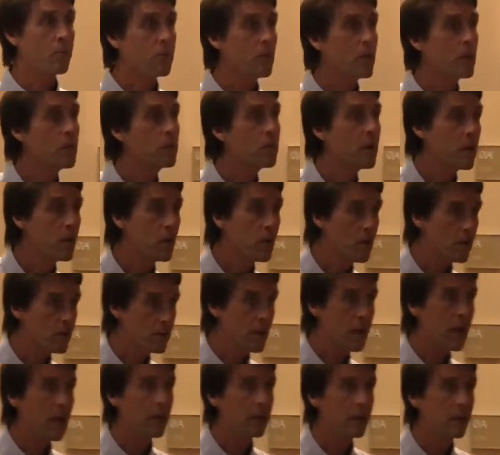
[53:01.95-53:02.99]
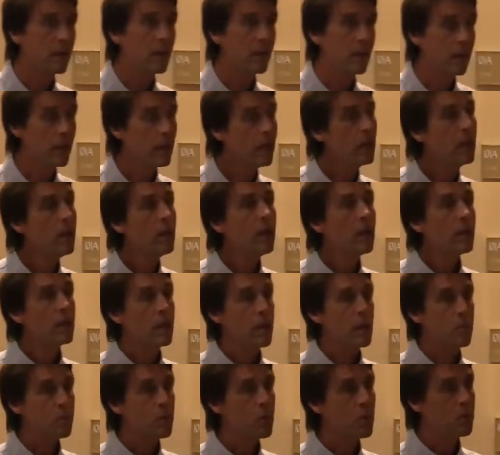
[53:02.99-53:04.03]
funded by U S A I D,
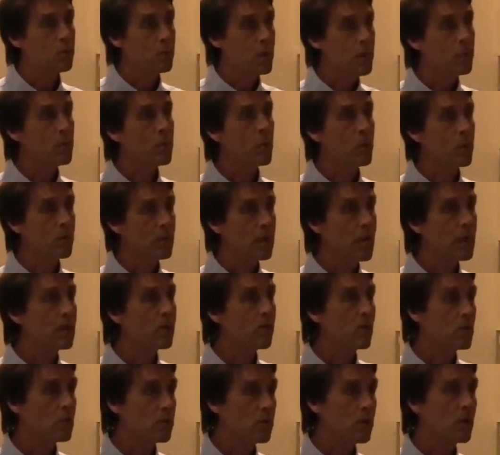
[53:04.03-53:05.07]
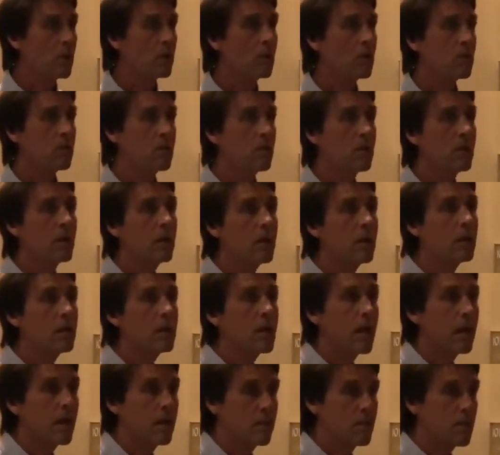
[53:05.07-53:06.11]
that put people with technical skills in
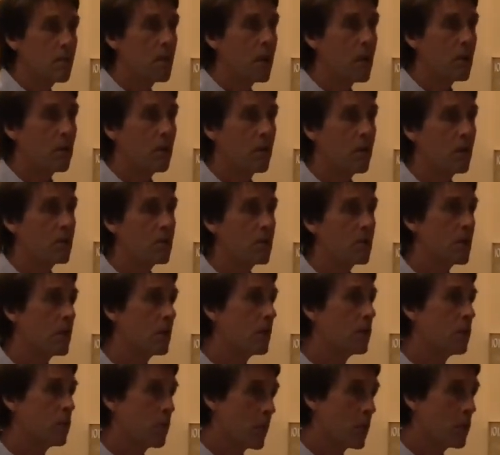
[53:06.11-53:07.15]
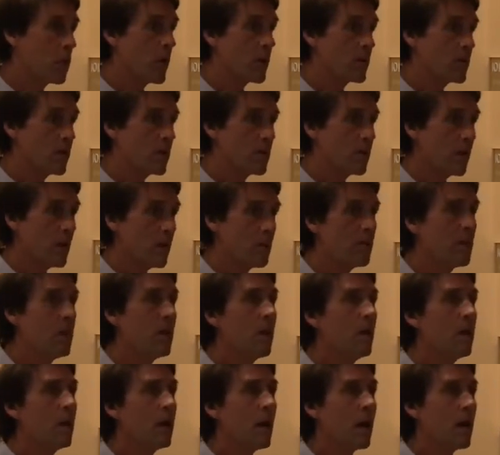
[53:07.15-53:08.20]
the islands of Micronesia that requested them.
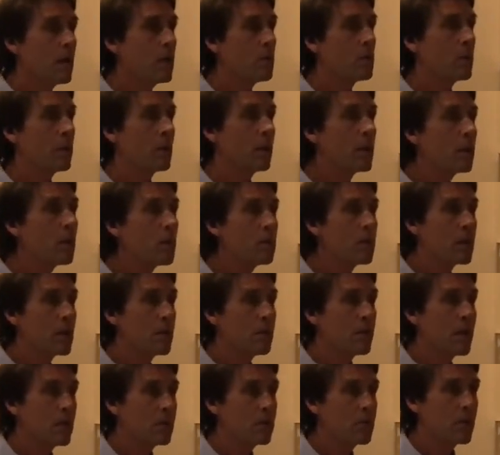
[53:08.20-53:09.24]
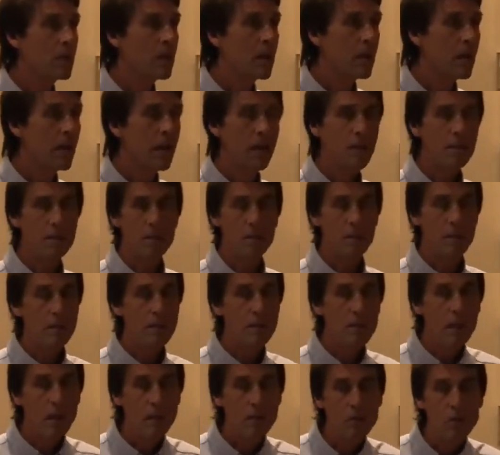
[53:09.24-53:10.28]
I knew a little bit about G I S. At
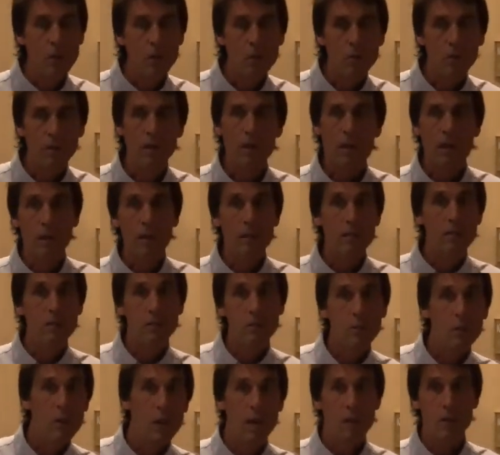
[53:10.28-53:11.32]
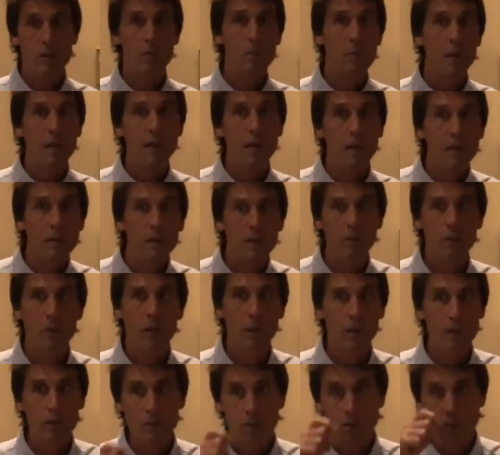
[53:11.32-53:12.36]
least I joked that I at least knew how to spell it.
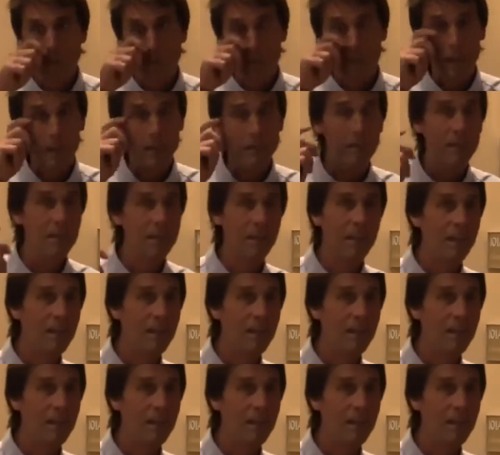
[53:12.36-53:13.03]
Right? This is nineteen